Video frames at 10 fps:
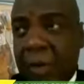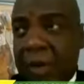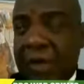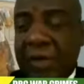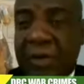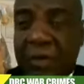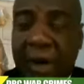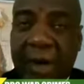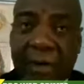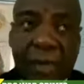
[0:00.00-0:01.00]
As you
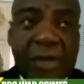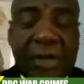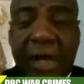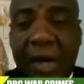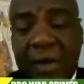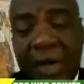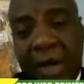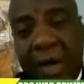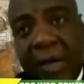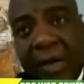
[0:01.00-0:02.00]
rightly pointed out,
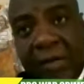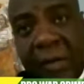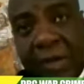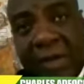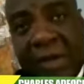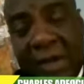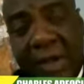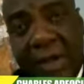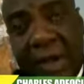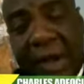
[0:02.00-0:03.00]
this was
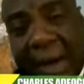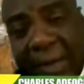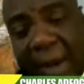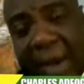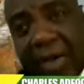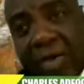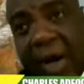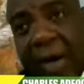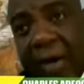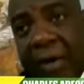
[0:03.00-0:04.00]
indeed a landmark
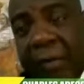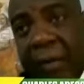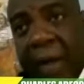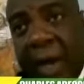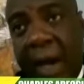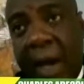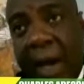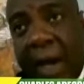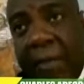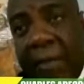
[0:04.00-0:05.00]
trial
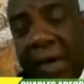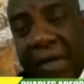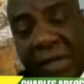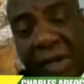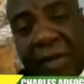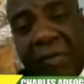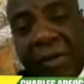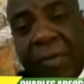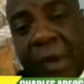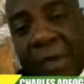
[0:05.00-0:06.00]
uh, based on the
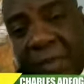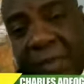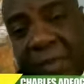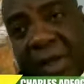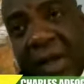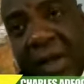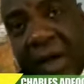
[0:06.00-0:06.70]
responsibility